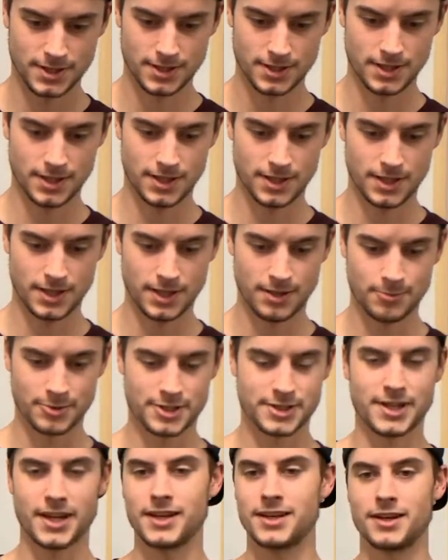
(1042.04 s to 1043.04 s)
a
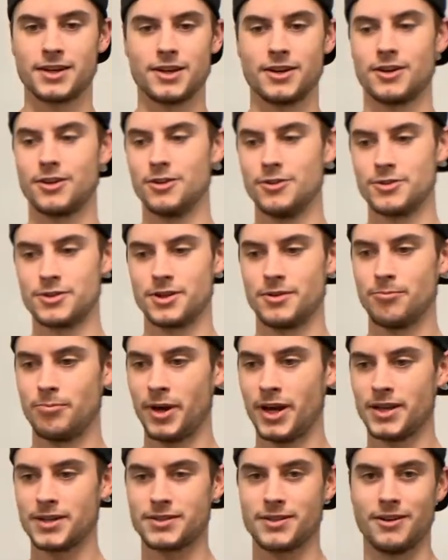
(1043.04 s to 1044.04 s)
mistaken conclusion
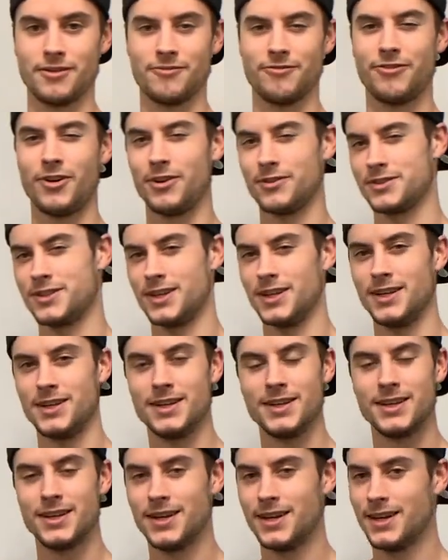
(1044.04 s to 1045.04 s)
based on
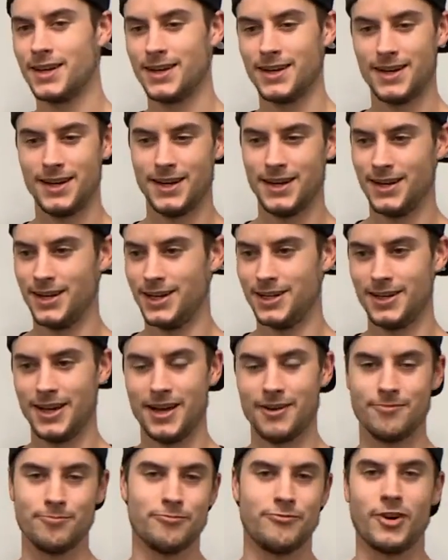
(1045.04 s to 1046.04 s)
faulty
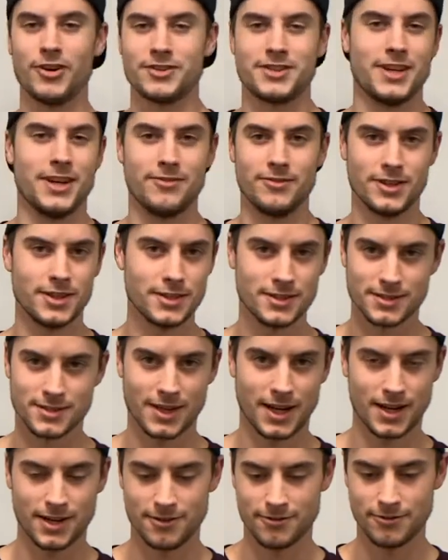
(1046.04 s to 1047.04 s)
evidence,
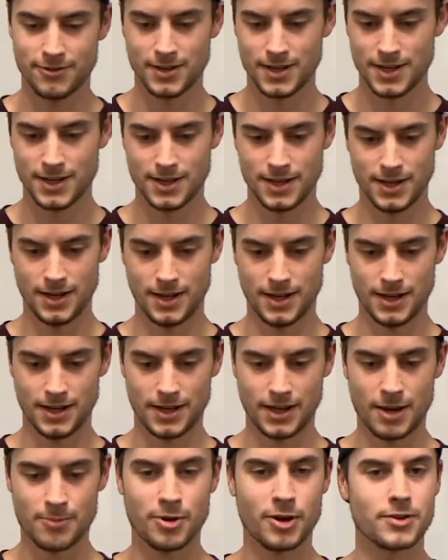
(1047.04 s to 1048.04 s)
kind of.
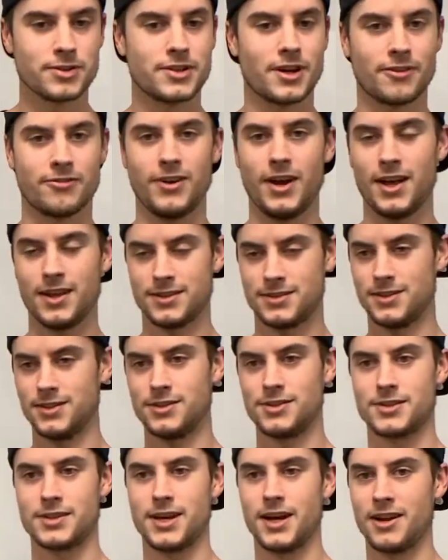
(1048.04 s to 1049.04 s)
And that post hoc fallacy
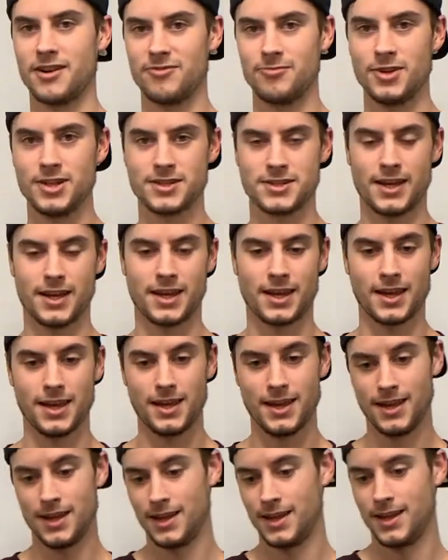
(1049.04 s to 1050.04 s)
just kind of means like,
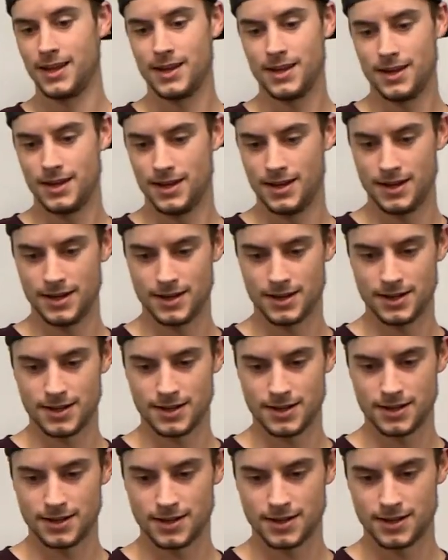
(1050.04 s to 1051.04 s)

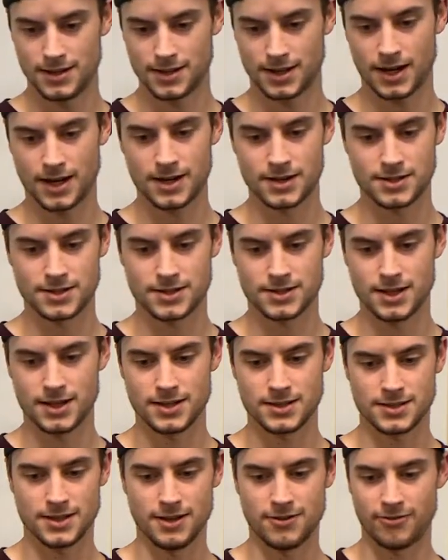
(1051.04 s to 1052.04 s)
it kind of just
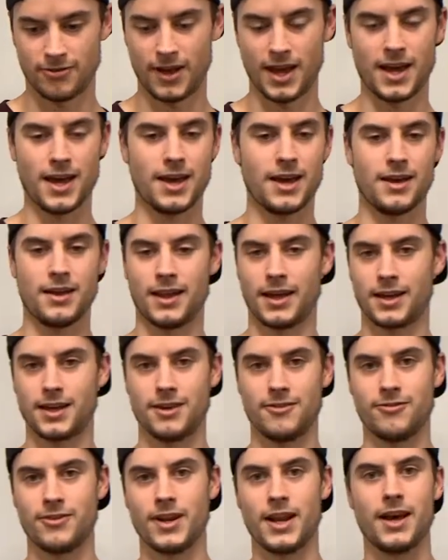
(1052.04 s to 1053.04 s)
says if
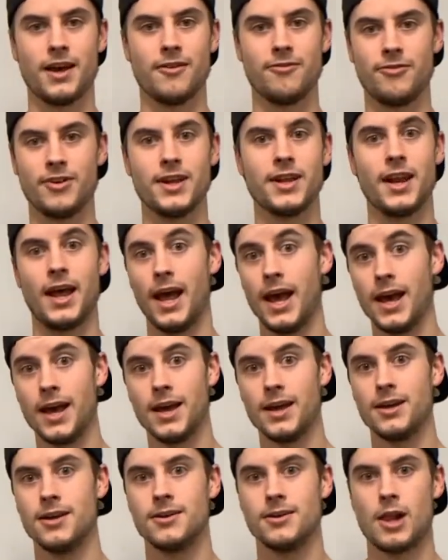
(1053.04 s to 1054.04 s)
an event
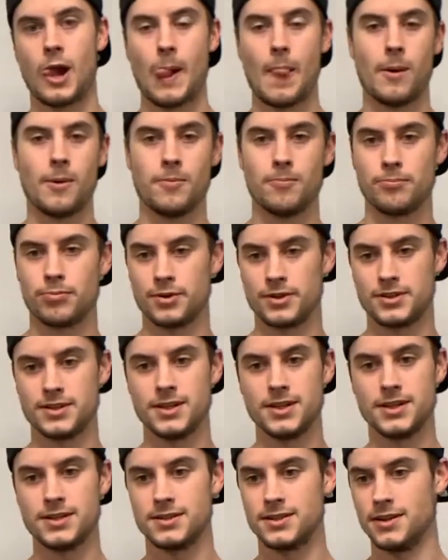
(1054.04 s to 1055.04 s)
A
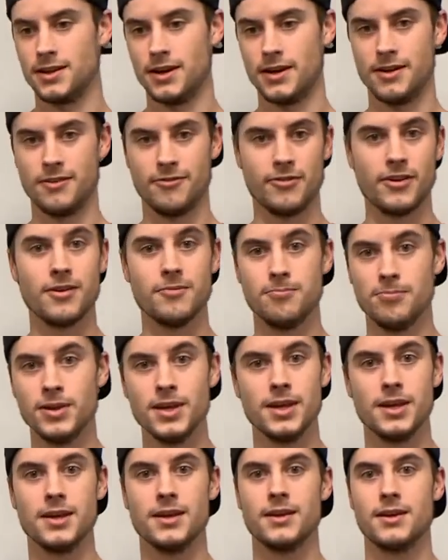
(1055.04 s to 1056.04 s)
precedes an event
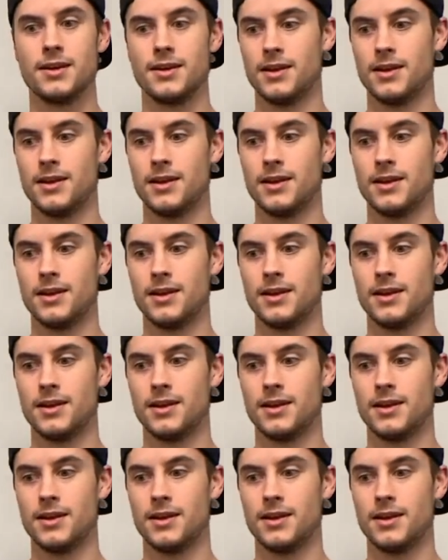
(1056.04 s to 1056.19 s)
B,